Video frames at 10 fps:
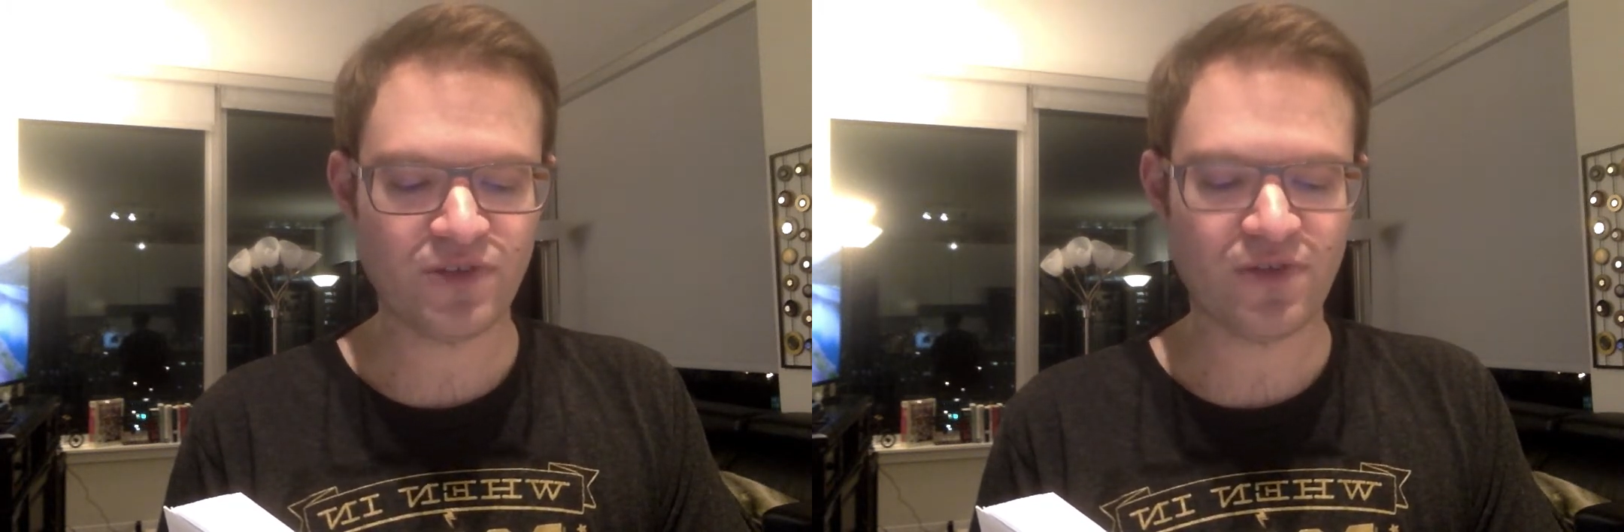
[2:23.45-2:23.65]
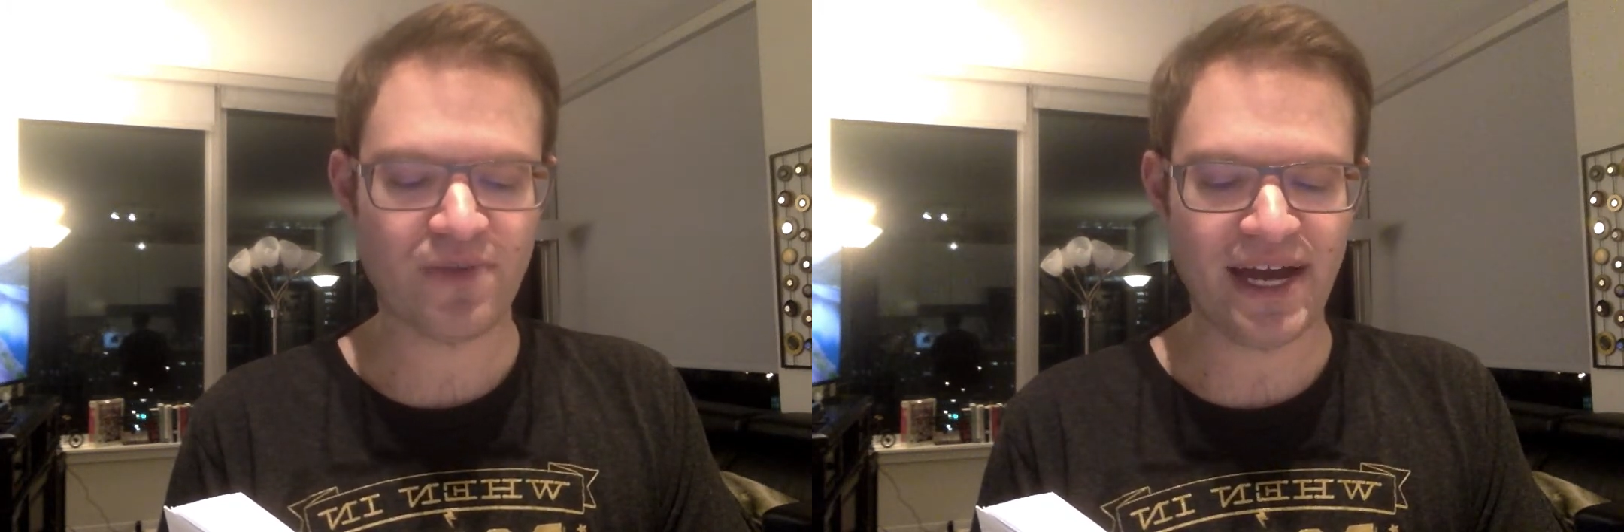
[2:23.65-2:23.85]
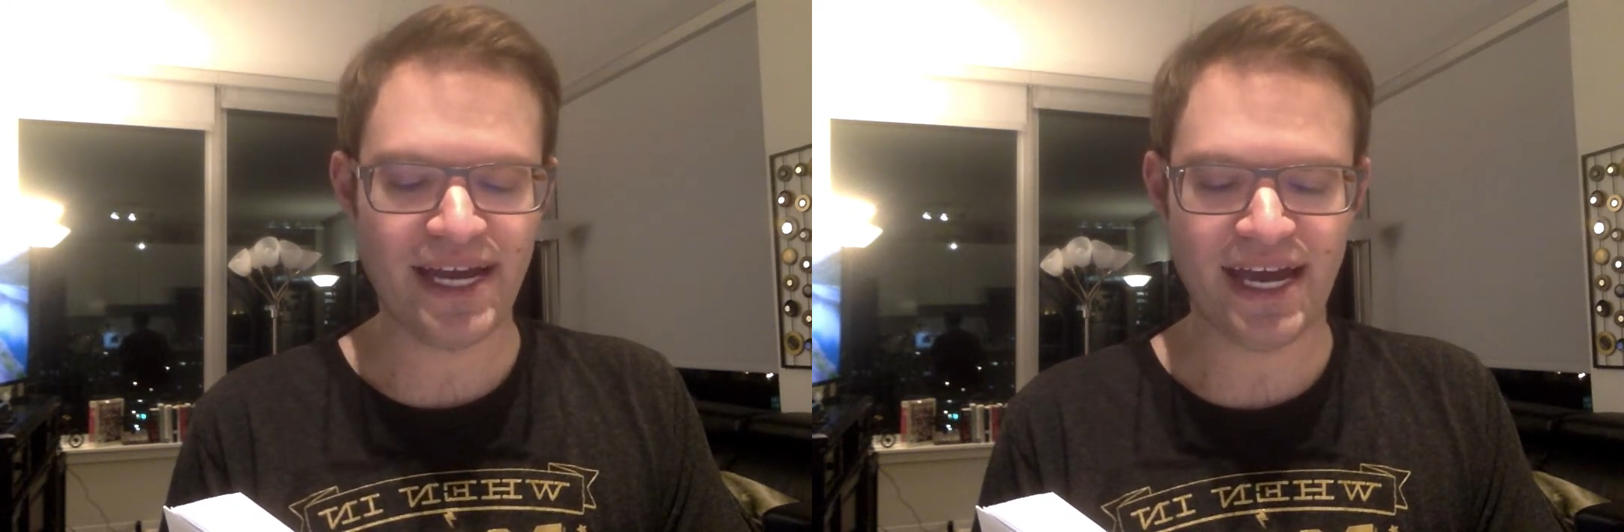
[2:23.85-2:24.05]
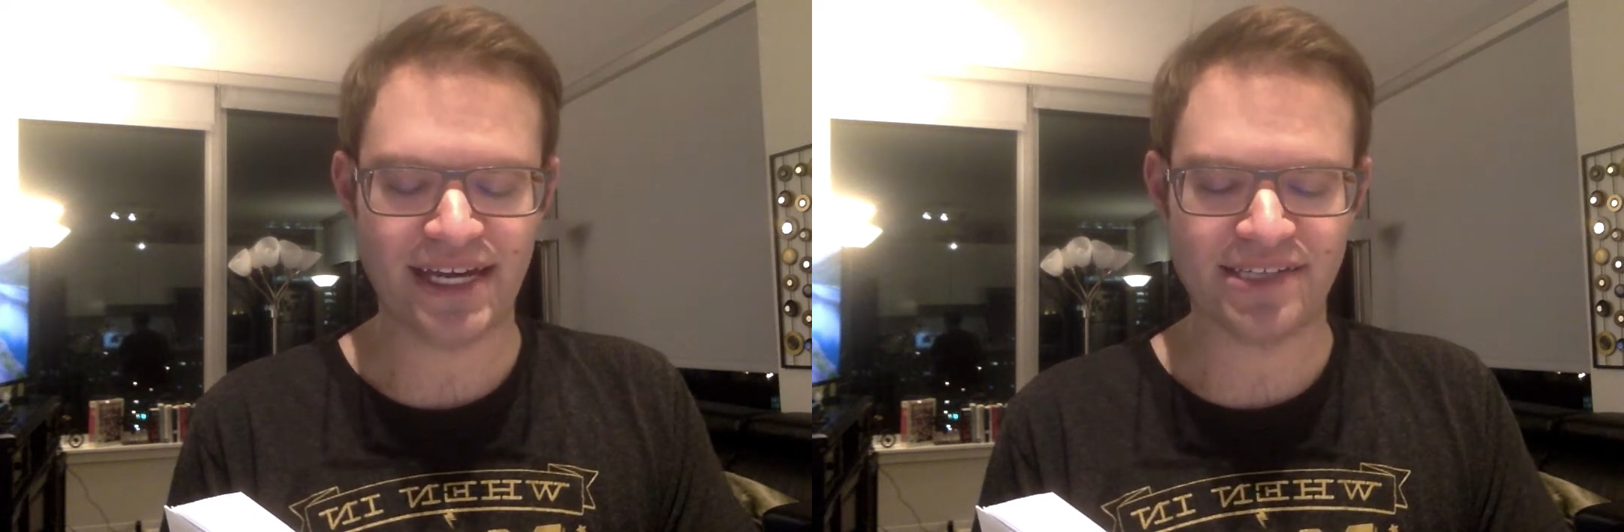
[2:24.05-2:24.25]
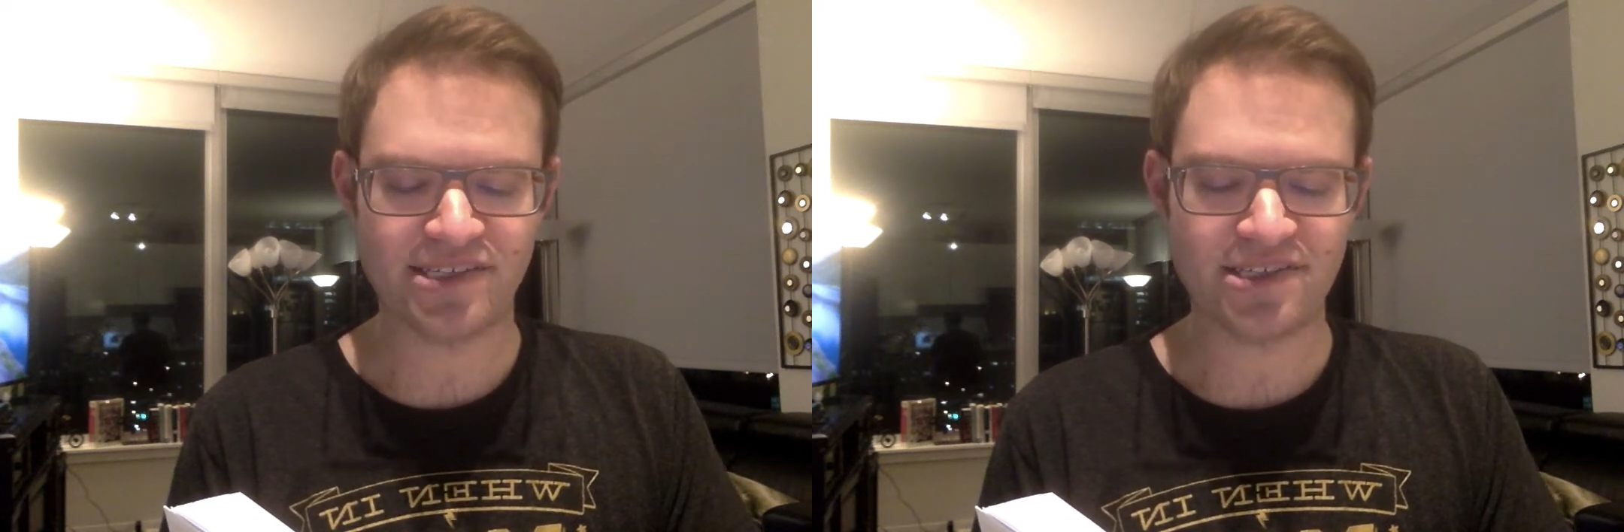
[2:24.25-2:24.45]
from my
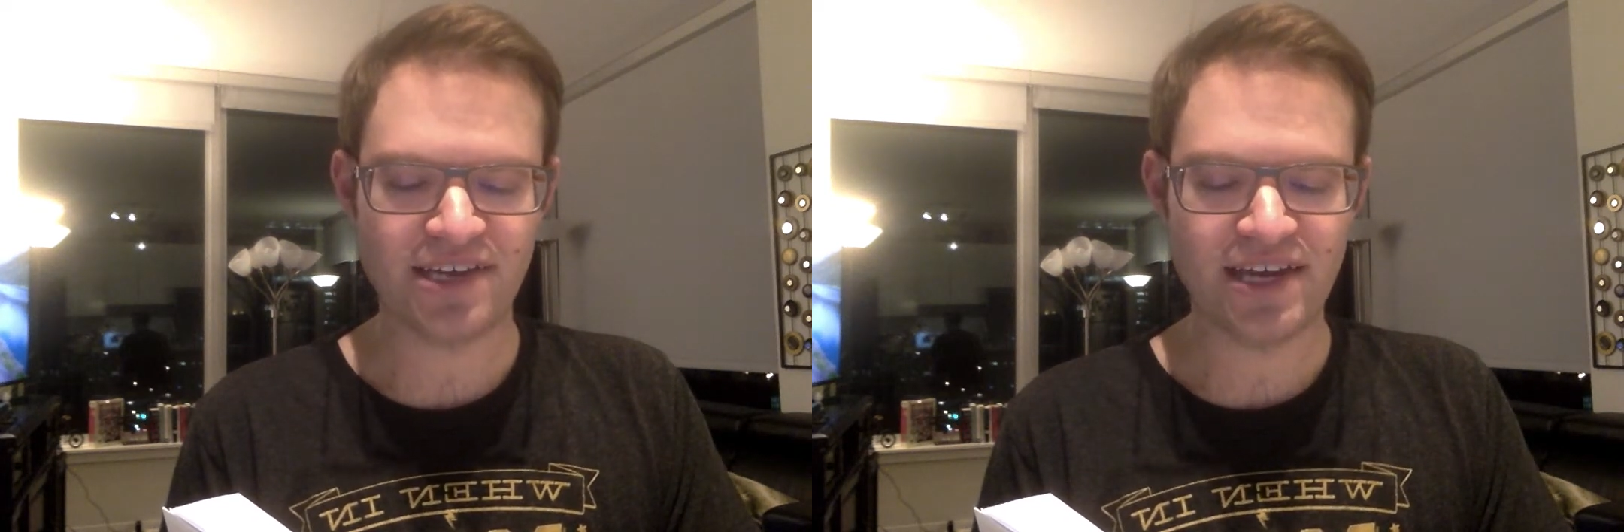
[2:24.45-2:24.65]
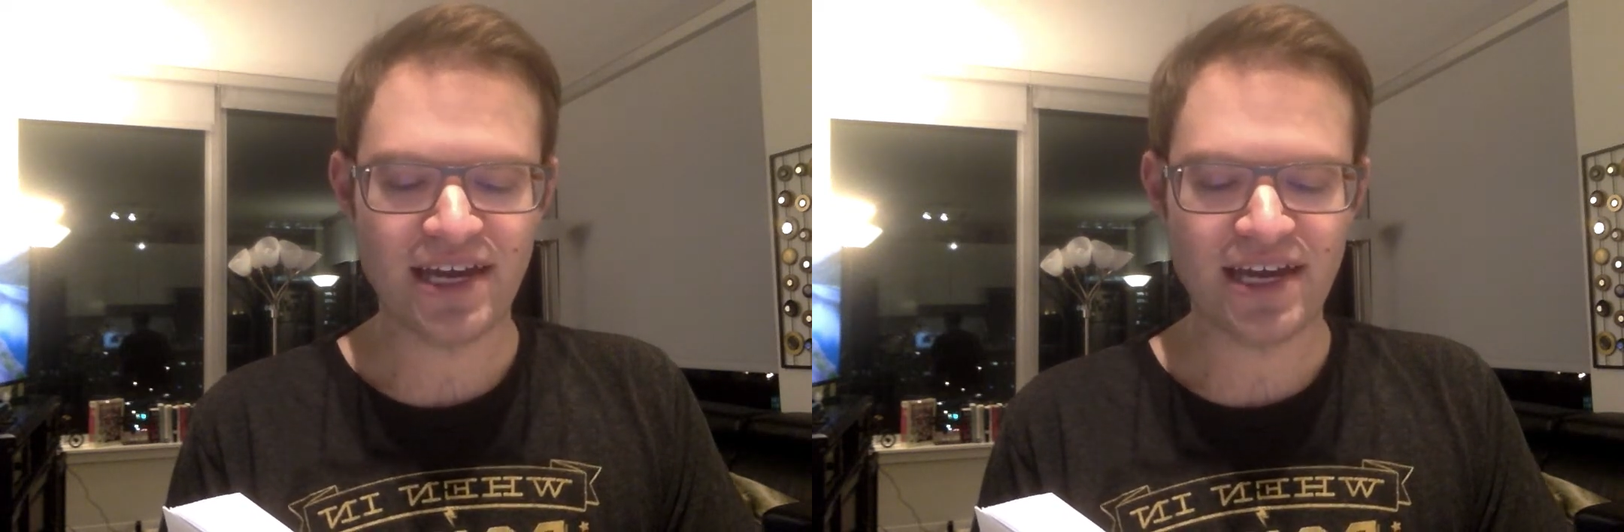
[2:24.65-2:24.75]
hands